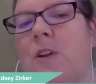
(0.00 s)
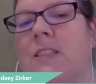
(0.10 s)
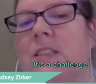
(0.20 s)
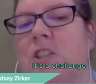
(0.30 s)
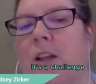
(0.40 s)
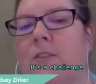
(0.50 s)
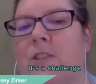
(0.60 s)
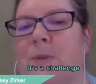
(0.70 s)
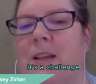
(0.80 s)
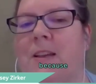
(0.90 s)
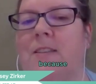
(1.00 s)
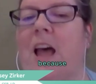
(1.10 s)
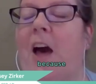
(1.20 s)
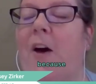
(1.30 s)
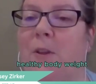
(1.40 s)
It's a challenge because
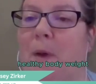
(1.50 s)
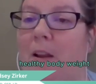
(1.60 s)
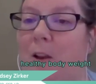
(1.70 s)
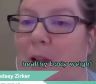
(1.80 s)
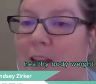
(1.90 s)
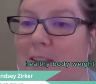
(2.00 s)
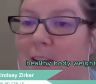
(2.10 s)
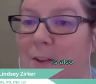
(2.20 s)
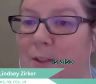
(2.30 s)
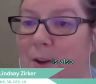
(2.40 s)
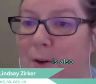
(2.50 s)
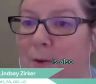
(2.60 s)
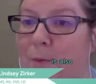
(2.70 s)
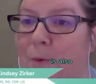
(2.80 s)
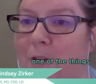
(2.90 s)
healthy body weight is
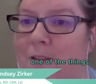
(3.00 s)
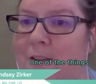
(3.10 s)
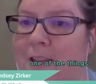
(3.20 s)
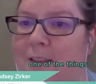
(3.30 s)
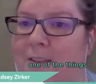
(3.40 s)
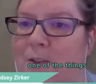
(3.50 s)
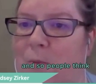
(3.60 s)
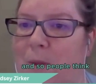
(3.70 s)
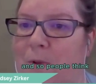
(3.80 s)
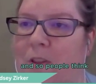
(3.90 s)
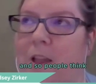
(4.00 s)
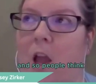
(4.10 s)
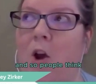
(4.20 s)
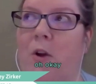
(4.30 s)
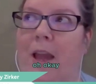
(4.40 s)
also one of the things. And so people think,
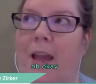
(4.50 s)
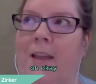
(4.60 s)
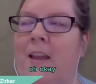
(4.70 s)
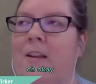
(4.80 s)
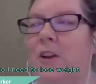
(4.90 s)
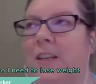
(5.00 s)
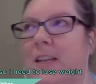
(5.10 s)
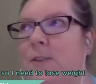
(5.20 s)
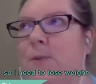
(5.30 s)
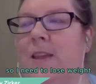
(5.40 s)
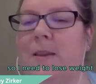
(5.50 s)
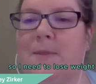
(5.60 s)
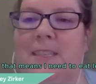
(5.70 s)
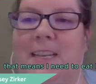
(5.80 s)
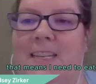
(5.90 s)
oh, okay, so I need to lose weight. That
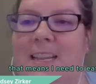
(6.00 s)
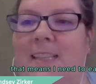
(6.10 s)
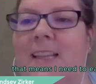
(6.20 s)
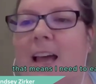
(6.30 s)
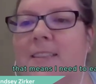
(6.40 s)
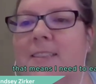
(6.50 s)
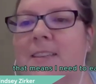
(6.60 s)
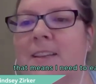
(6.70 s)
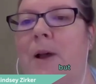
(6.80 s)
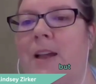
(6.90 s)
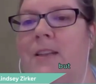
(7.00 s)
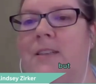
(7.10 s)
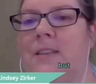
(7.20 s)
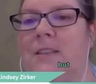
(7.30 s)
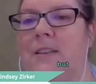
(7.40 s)
means I need to eat less.
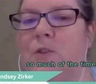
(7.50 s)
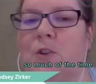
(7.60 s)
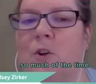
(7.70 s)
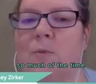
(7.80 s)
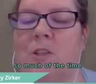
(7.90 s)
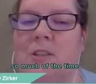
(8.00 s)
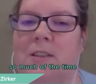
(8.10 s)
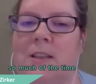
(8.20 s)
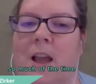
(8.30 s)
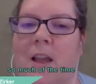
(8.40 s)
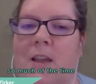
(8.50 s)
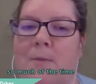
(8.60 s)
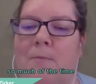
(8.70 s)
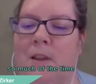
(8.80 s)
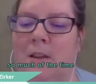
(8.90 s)
But so much of the
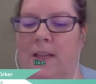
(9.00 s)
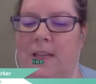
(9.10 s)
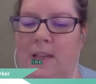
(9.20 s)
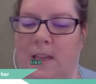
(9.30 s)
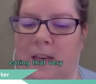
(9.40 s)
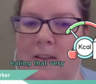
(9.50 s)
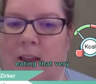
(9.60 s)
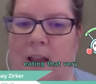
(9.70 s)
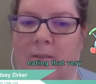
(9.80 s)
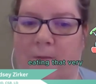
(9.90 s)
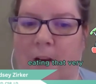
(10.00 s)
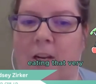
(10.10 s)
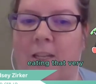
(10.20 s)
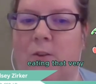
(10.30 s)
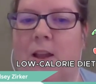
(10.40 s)
time, like eating that
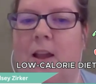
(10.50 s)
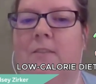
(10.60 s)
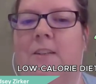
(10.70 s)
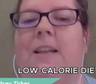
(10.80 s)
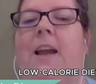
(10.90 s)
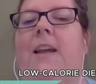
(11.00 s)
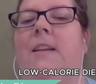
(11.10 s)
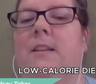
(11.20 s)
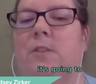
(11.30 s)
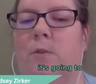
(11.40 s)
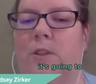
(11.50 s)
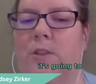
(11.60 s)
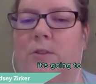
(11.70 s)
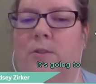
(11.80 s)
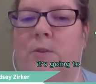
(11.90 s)
very low calorie diet, it's going
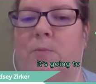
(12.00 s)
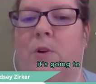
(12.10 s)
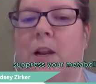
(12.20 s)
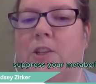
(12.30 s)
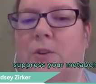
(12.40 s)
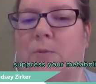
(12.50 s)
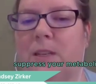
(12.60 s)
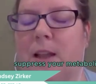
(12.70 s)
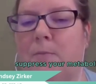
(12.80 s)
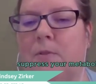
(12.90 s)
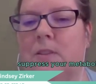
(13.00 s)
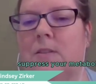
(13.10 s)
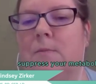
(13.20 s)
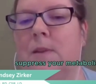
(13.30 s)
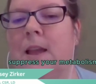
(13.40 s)
to suppress your
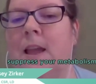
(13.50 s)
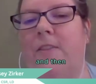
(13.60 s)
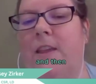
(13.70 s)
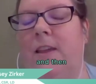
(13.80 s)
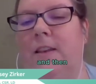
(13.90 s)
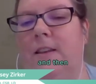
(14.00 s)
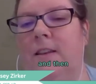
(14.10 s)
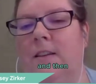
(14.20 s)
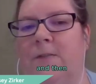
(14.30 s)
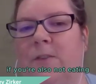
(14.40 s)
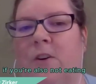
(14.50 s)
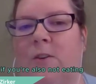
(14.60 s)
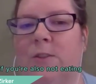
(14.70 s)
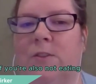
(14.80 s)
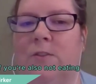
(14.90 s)
metabolism. And then if you're
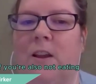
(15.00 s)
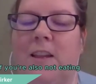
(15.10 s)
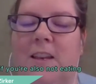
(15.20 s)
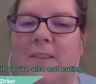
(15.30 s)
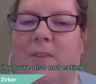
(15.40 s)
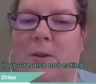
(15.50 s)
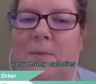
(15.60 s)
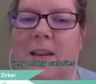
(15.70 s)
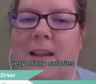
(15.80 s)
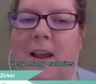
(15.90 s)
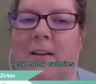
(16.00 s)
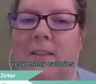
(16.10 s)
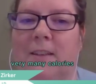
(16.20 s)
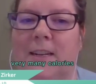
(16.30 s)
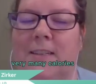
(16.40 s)
also not eating very many
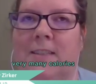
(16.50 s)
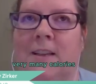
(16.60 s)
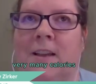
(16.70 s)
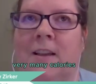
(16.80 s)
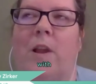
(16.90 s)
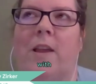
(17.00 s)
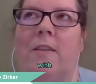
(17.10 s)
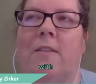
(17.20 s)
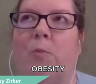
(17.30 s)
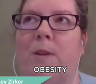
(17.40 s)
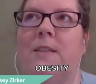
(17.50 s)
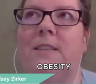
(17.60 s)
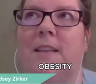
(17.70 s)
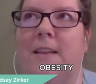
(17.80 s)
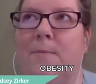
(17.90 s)
calories, with
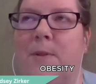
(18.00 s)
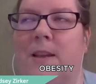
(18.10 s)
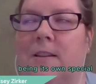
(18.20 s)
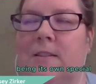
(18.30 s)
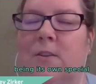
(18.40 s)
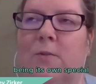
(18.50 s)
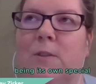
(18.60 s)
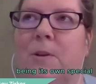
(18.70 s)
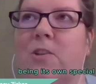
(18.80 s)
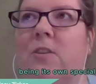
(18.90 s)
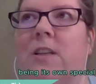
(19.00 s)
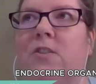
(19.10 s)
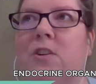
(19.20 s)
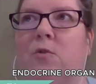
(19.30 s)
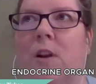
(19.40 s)
obesity being its own special
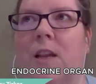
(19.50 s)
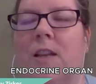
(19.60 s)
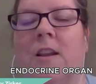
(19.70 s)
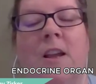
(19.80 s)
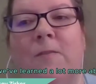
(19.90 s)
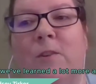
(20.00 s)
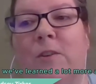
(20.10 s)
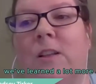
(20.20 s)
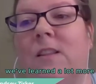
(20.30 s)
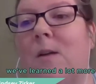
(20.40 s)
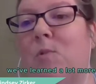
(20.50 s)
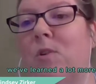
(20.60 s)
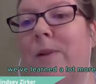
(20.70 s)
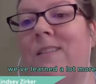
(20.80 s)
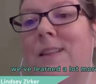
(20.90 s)
endocrine organ, we've learned a lot more
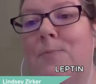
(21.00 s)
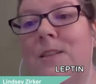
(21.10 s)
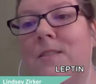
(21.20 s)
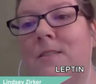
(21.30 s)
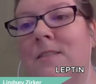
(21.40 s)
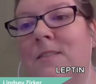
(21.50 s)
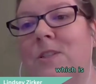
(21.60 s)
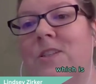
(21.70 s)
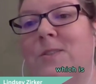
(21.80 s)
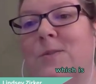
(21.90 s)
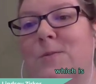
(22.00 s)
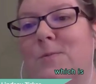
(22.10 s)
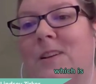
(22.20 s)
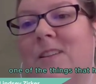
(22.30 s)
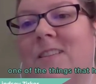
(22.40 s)
about leptin, which is
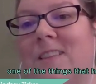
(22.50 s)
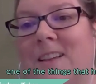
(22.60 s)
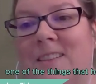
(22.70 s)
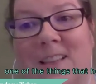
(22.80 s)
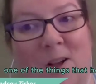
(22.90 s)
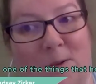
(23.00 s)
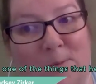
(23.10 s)
one of the things that